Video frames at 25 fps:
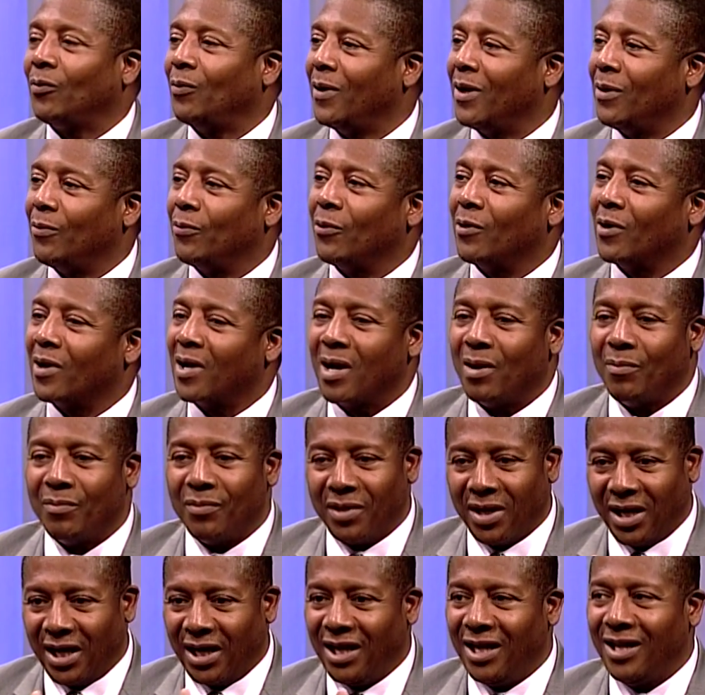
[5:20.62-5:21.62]
people, come
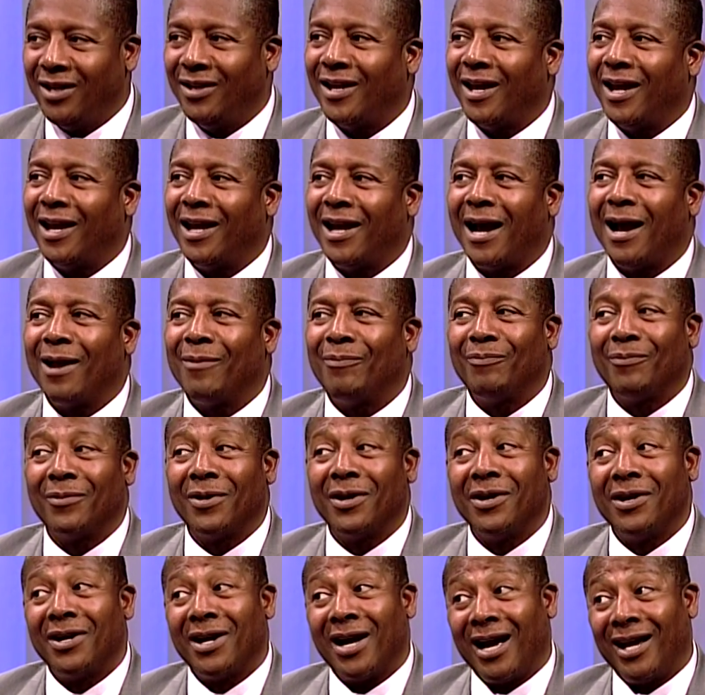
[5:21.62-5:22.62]
any day.
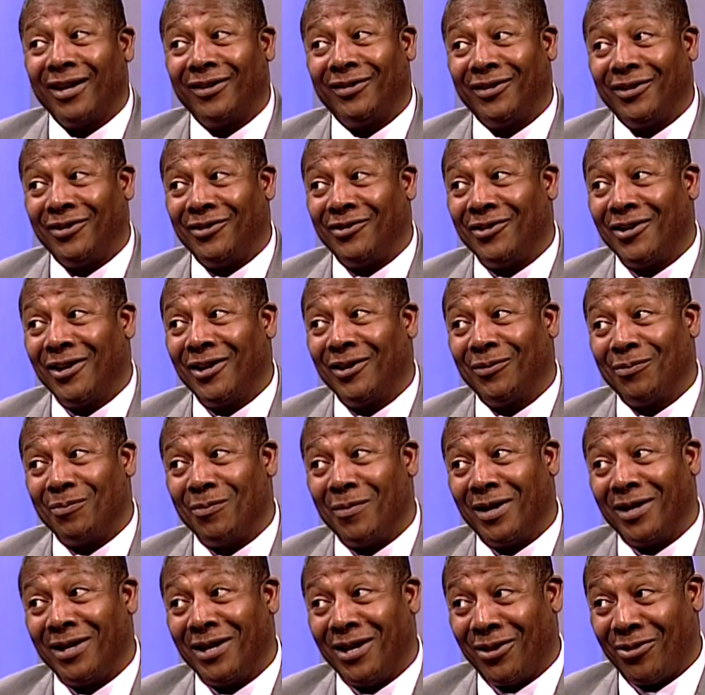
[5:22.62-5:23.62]
I suggest
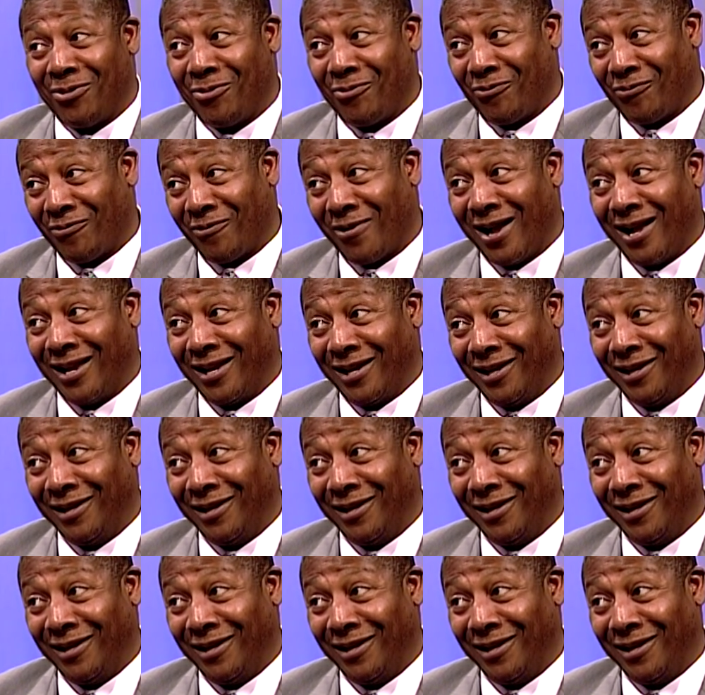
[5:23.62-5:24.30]
Monday through Friday,